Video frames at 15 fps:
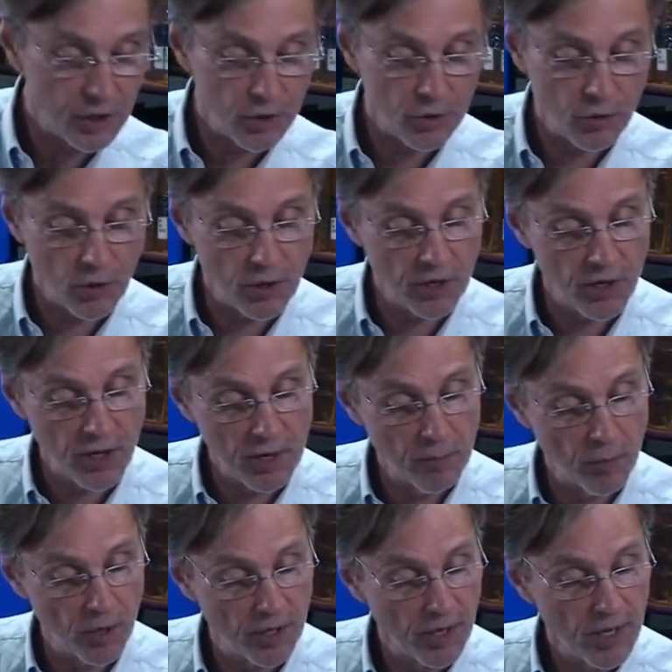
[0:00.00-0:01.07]
extraordinary
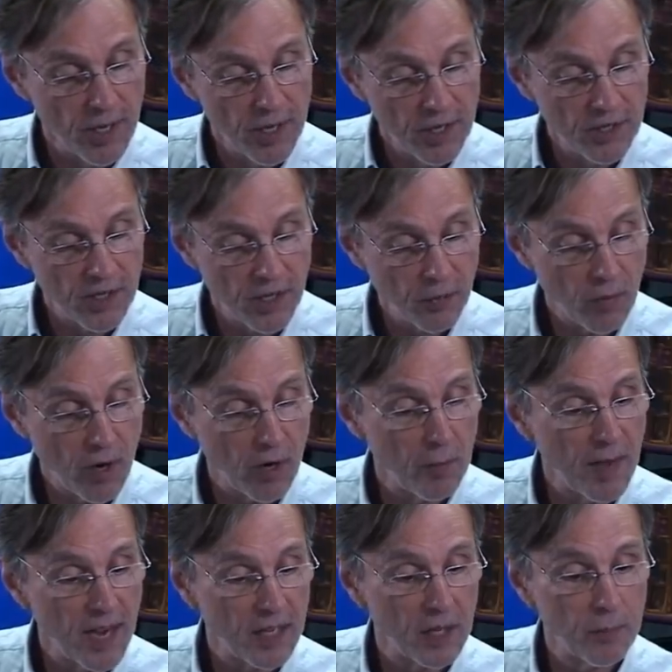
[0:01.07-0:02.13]
book. Seth, welcome
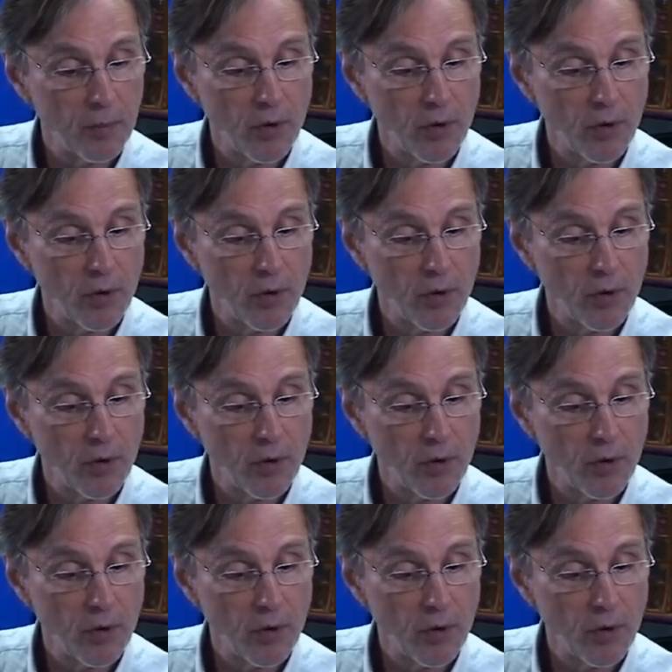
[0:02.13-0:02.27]
back to the